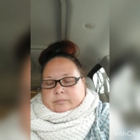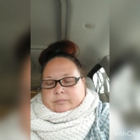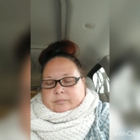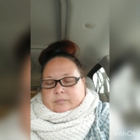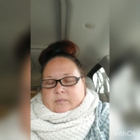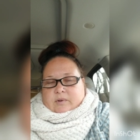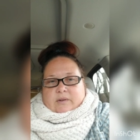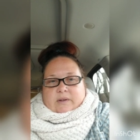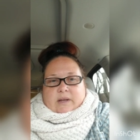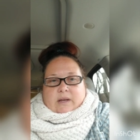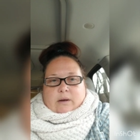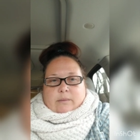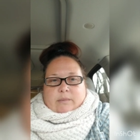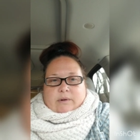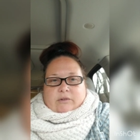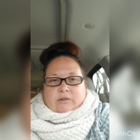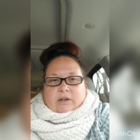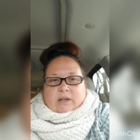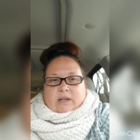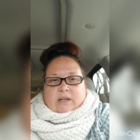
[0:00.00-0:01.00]
see how
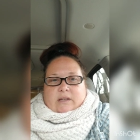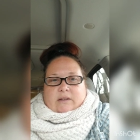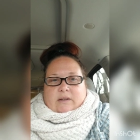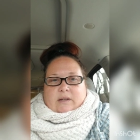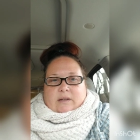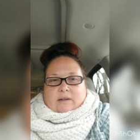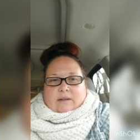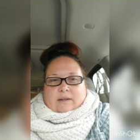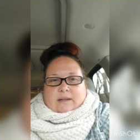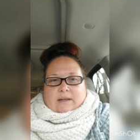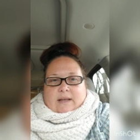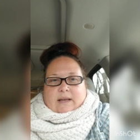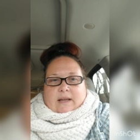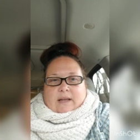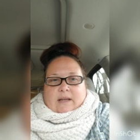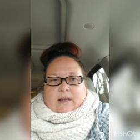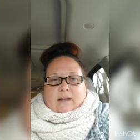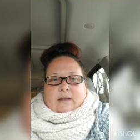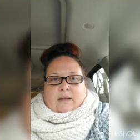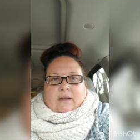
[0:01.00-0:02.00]
much I get done
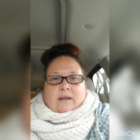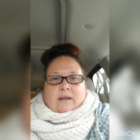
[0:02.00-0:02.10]
today.